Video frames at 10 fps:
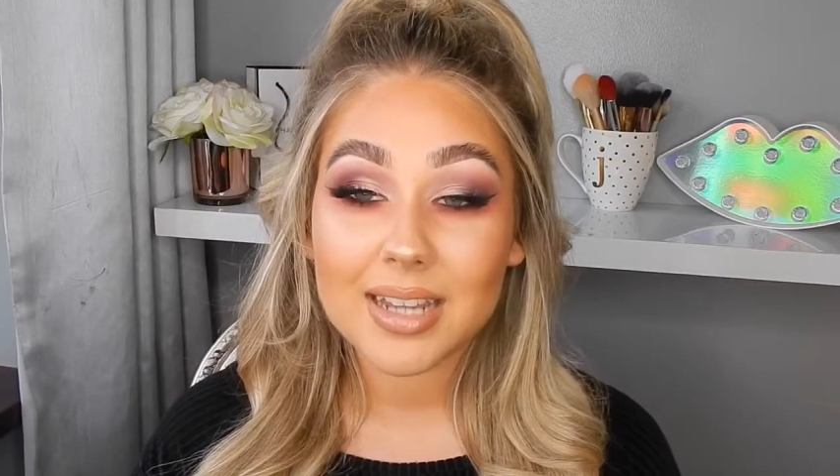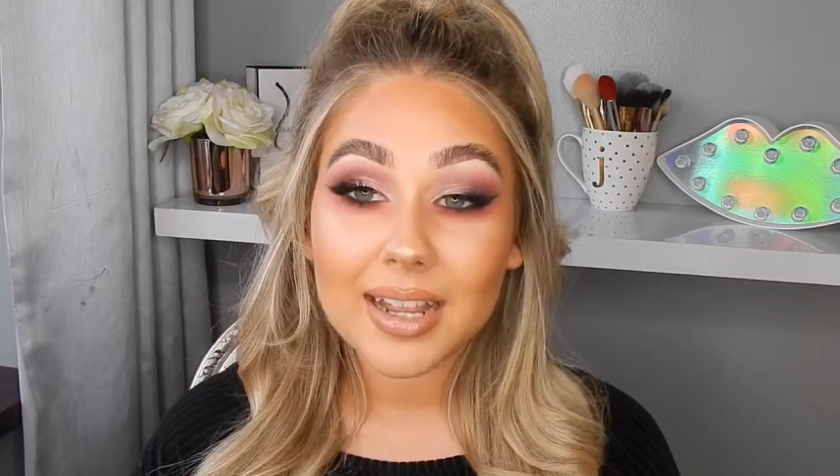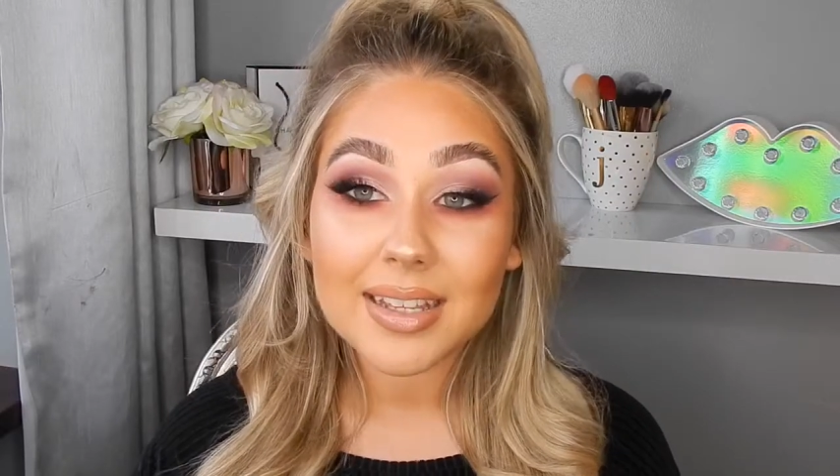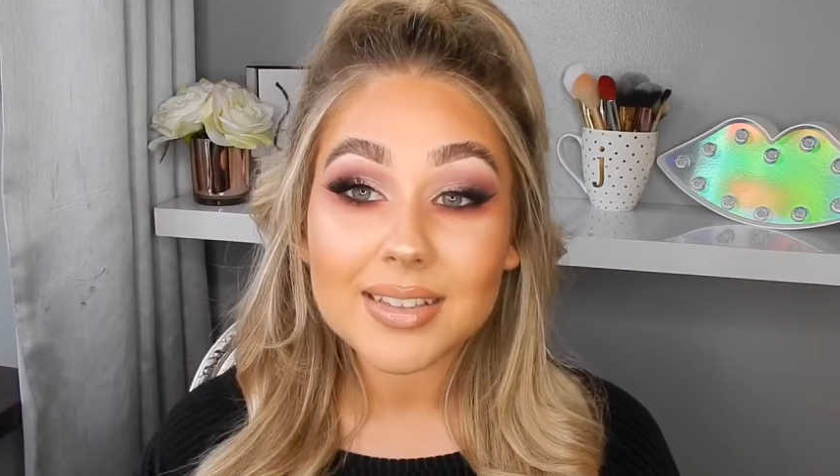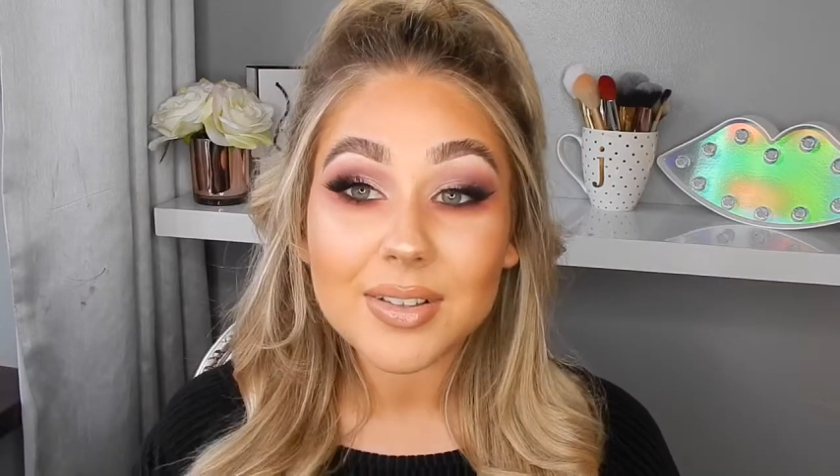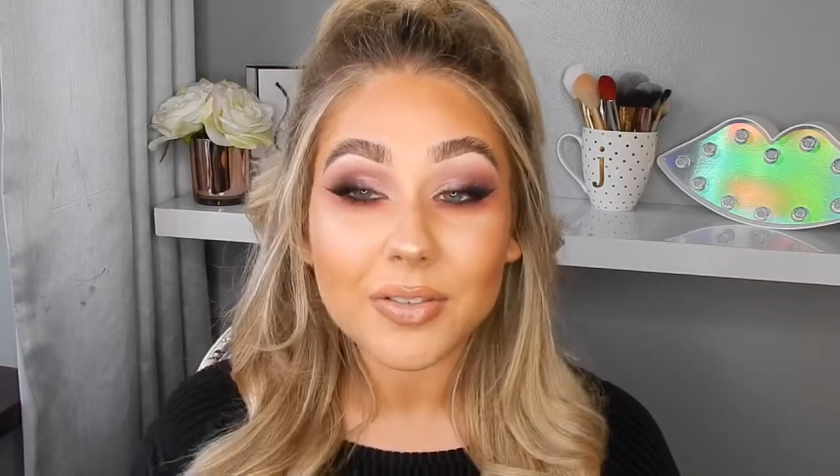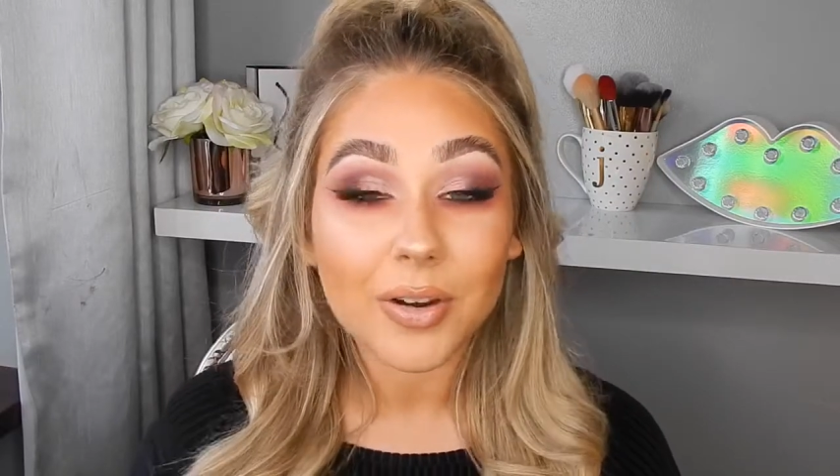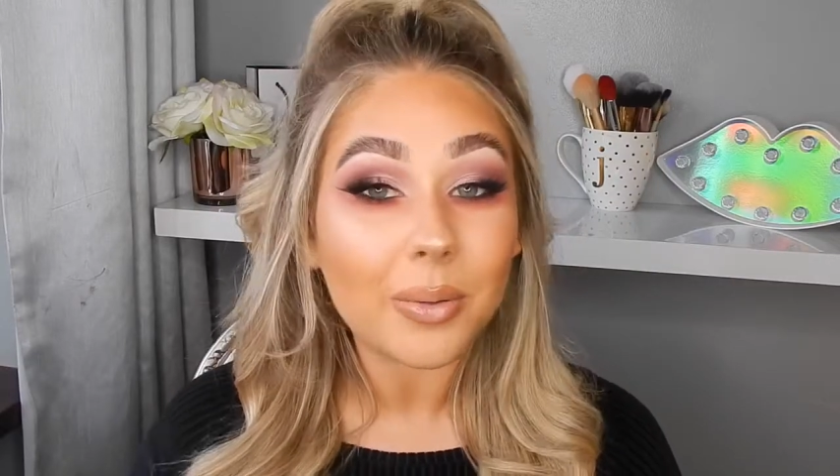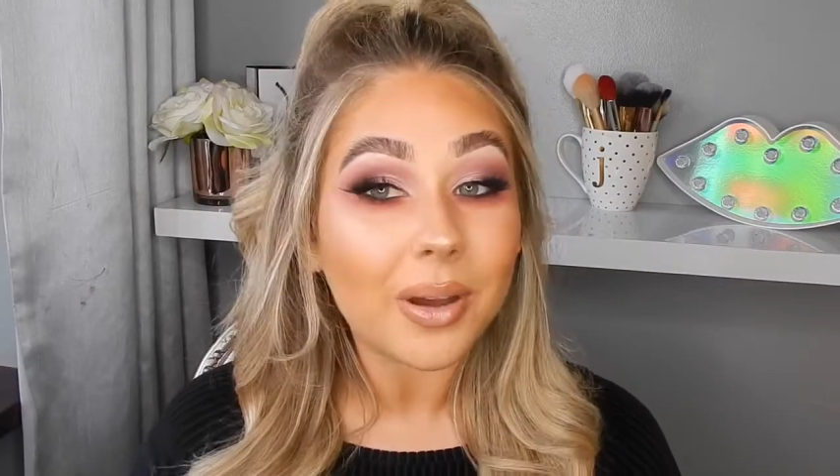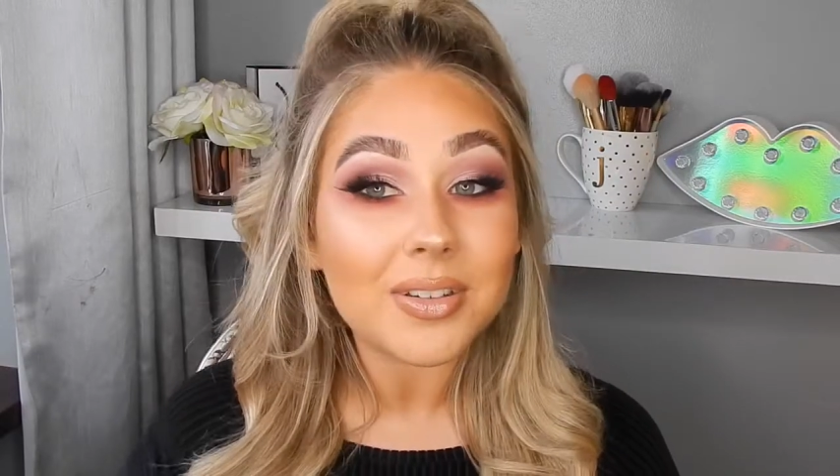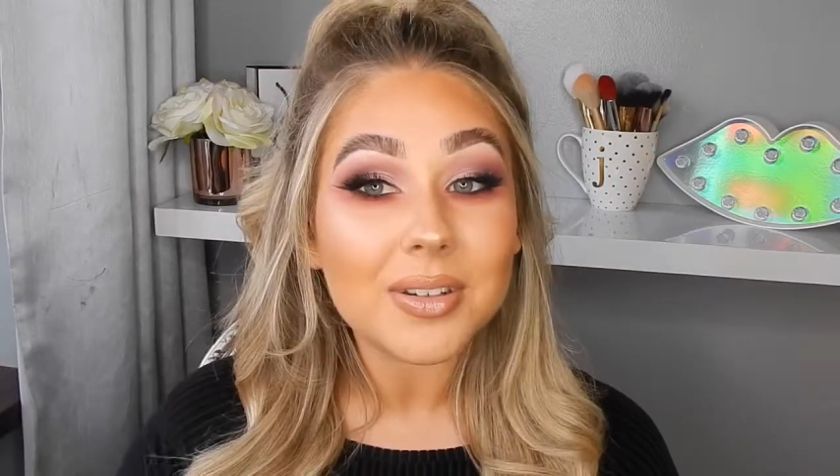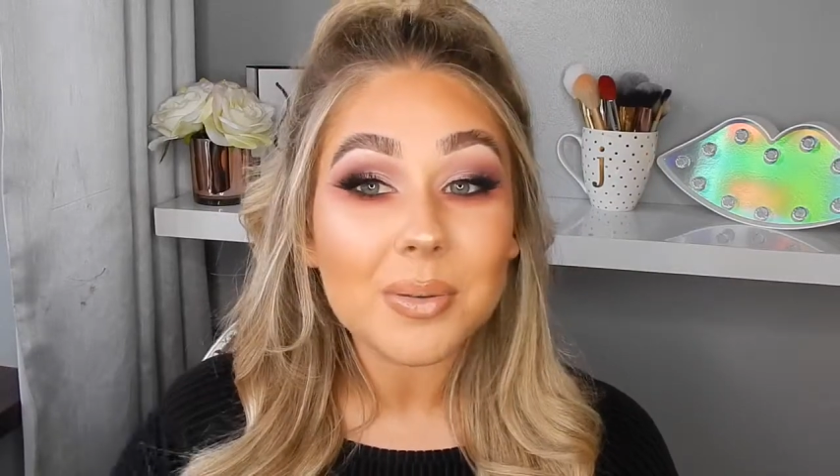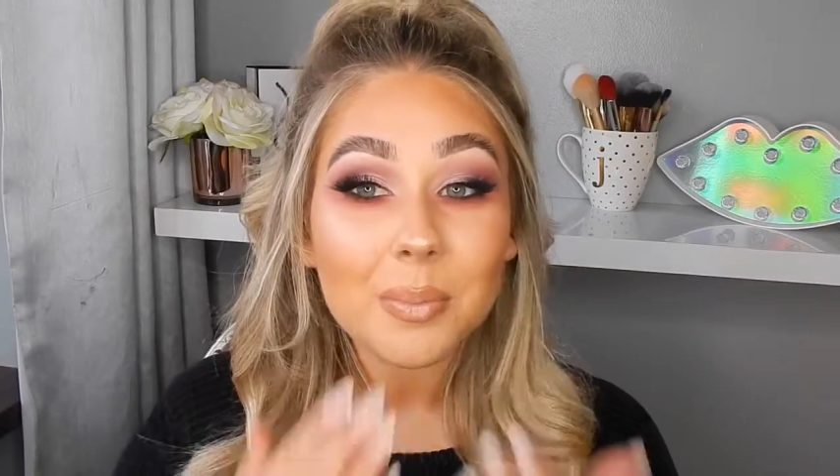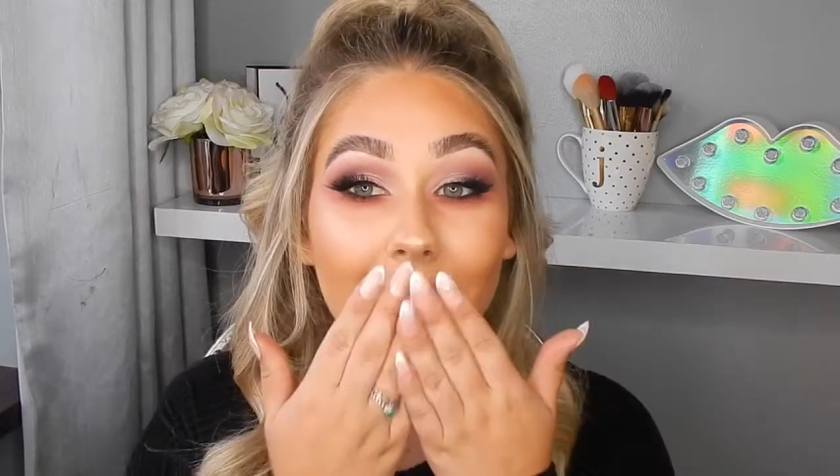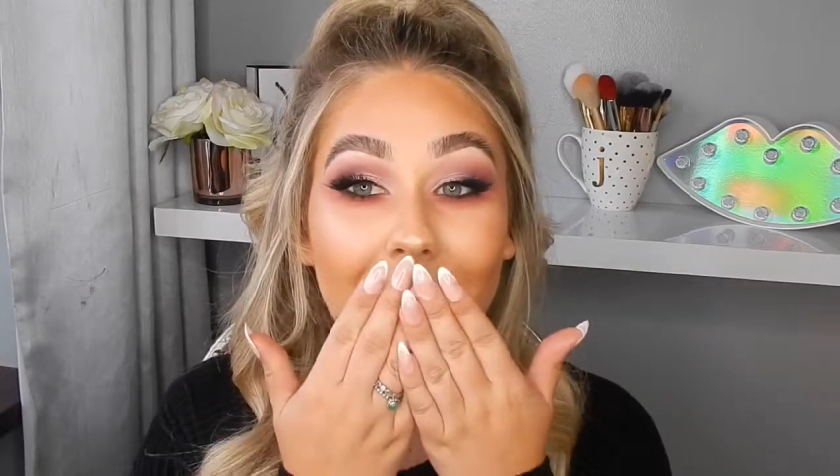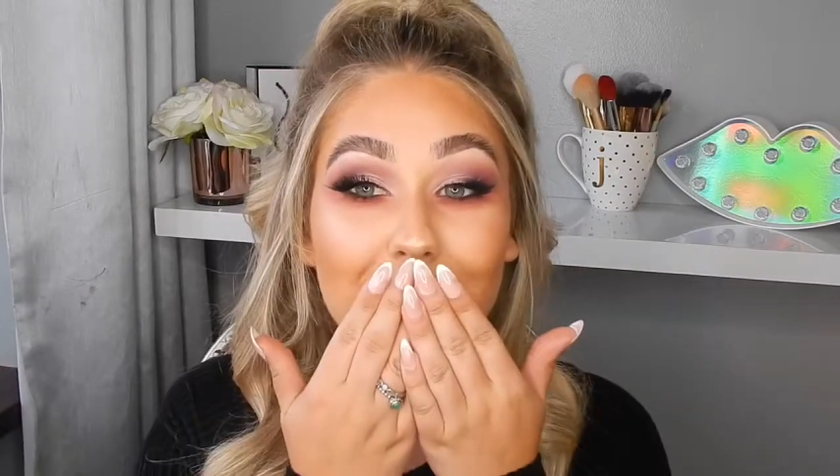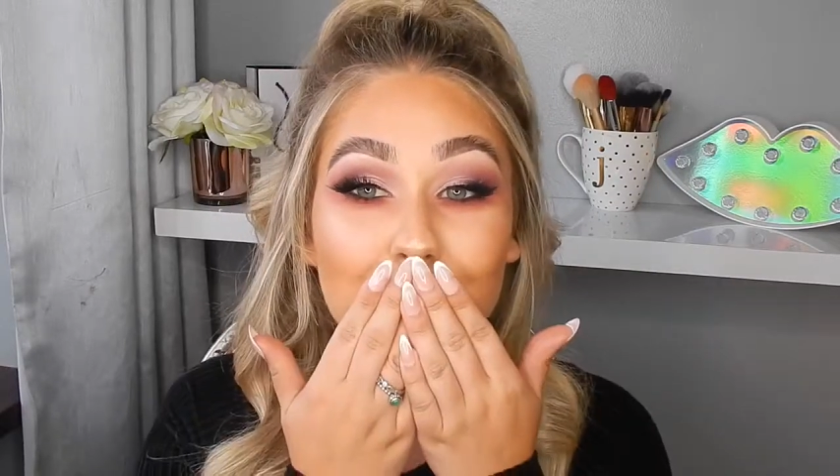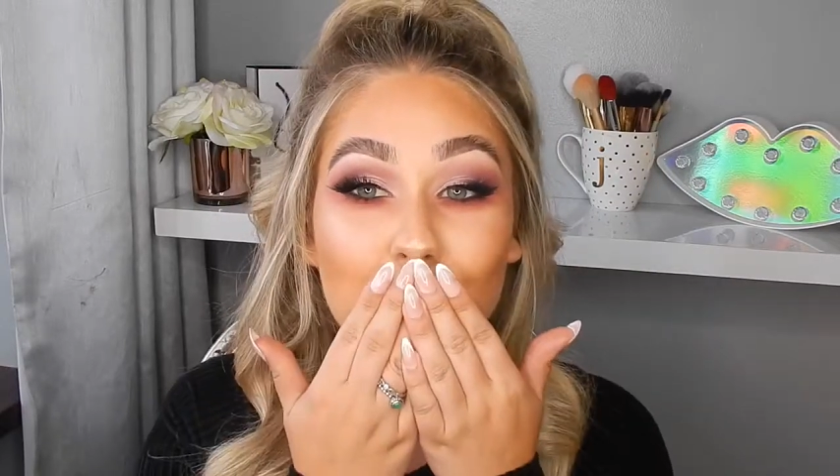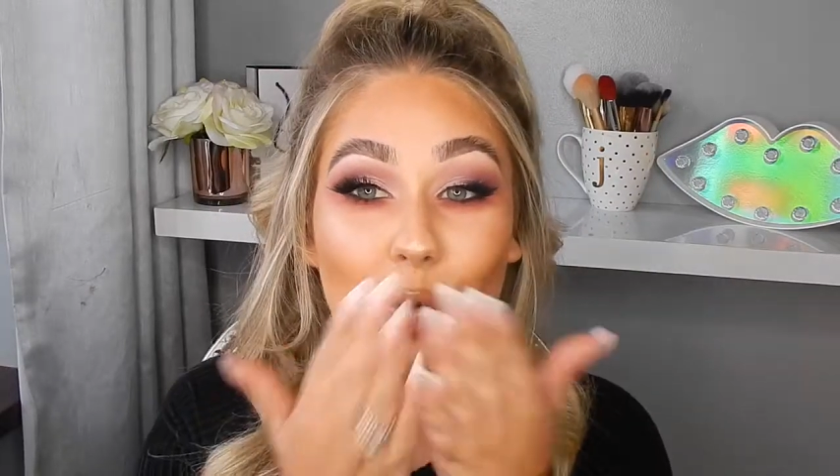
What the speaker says: thanks for watching. Bye.